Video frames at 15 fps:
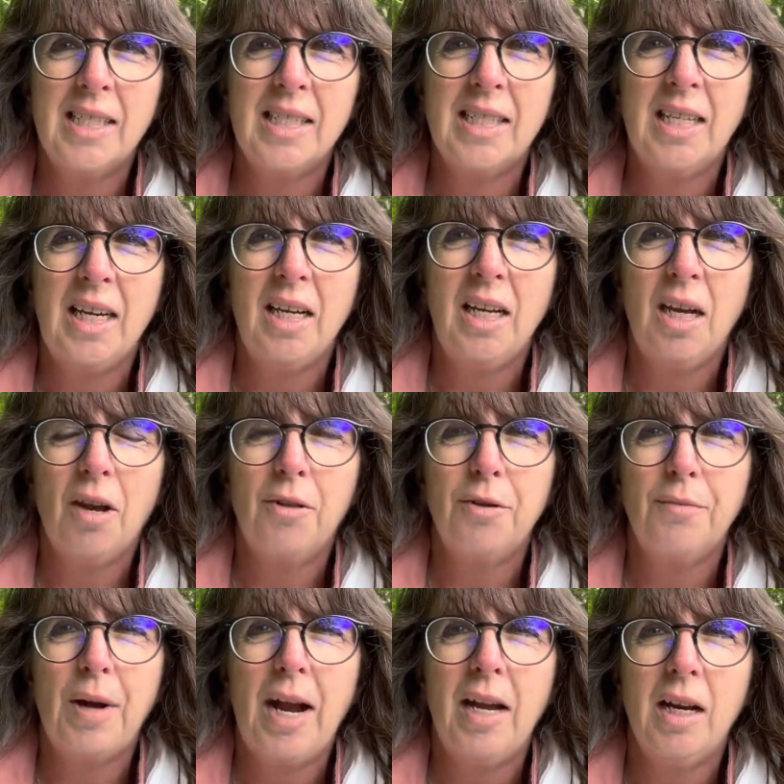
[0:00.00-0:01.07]
to see any other
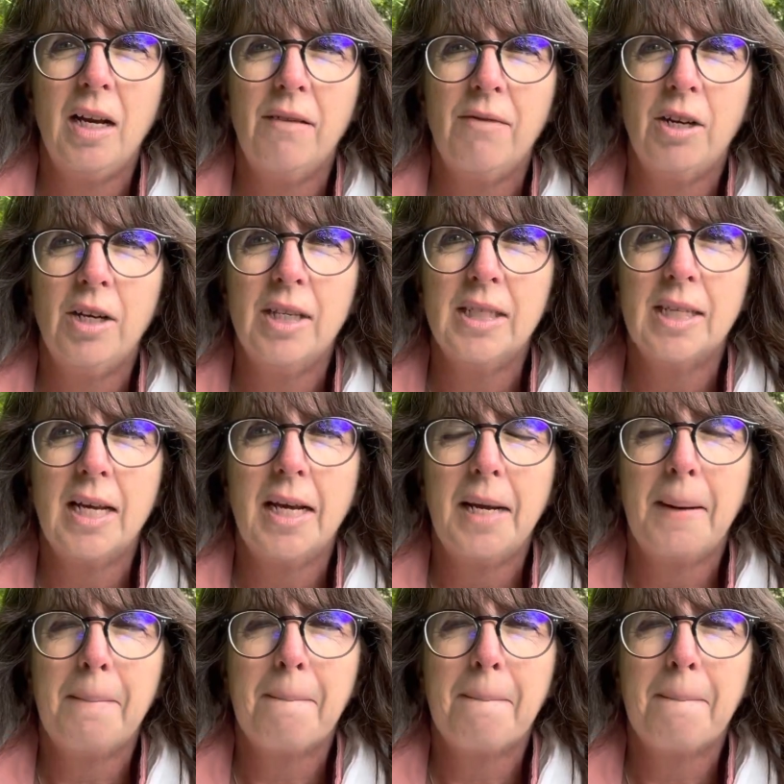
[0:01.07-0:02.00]
writing if there is any.